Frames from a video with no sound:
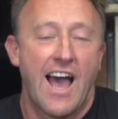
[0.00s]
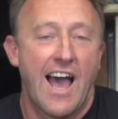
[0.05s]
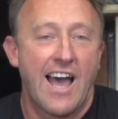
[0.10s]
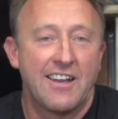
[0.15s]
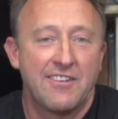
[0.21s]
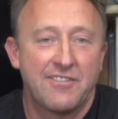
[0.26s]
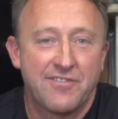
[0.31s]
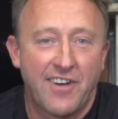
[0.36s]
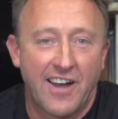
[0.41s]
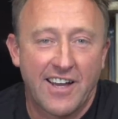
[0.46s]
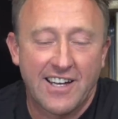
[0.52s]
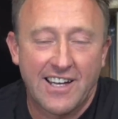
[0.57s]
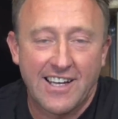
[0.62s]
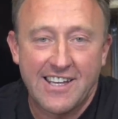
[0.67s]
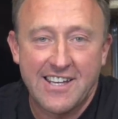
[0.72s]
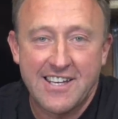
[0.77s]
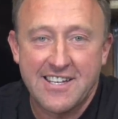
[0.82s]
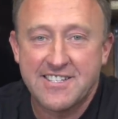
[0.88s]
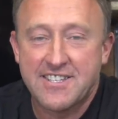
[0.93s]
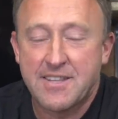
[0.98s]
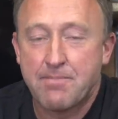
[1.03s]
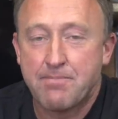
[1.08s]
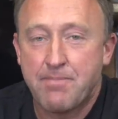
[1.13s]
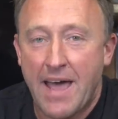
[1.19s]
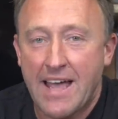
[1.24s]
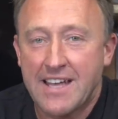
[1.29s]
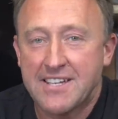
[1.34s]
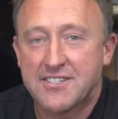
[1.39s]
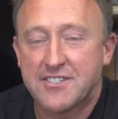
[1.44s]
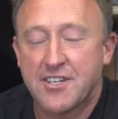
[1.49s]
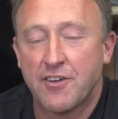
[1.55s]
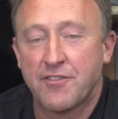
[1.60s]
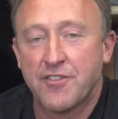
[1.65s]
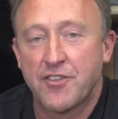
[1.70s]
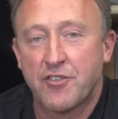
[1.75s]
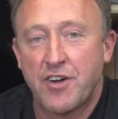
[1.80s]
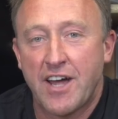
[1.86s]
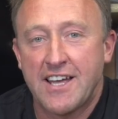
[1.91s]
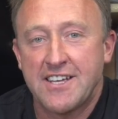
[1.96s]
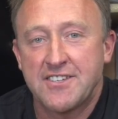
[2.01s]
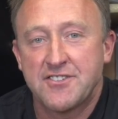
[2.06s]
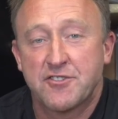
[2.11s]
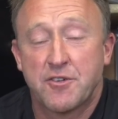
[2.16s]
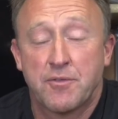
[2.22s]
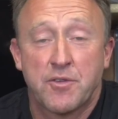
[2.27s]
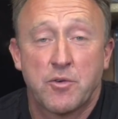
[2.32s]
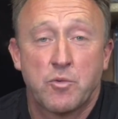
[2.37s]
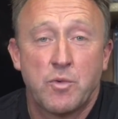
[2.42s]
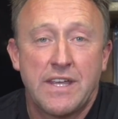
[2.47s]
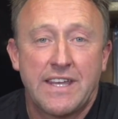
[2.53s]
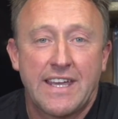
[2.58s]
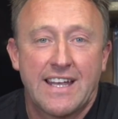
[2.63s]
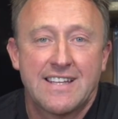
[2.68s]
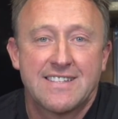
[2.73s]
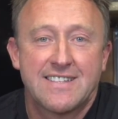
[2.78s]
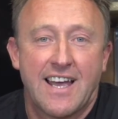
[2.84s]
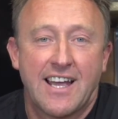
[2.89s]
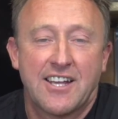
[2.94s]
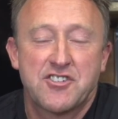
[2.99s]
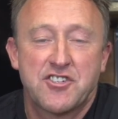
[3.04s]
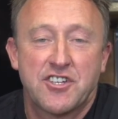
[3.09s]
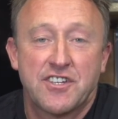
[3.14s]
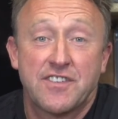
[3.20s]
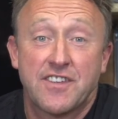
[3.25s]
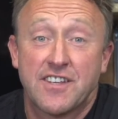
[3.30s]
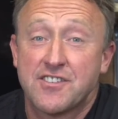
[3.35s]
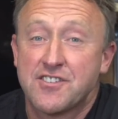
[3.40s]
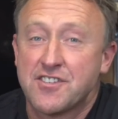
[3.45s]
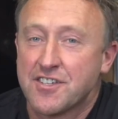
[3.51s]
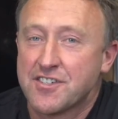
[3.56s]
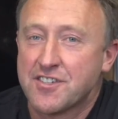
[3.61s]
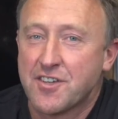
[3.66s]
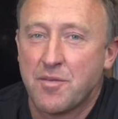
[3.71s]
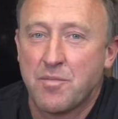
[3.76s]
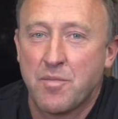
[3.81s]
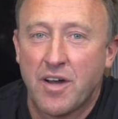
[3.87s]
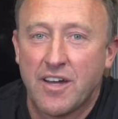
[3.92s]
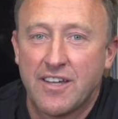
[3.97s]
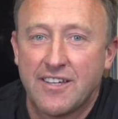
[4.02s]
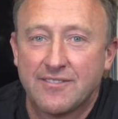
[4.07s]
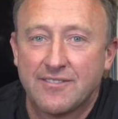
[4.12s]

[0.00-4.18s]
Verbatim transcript: And finally, here's the best of the rest from the weekend's action that's just gone by.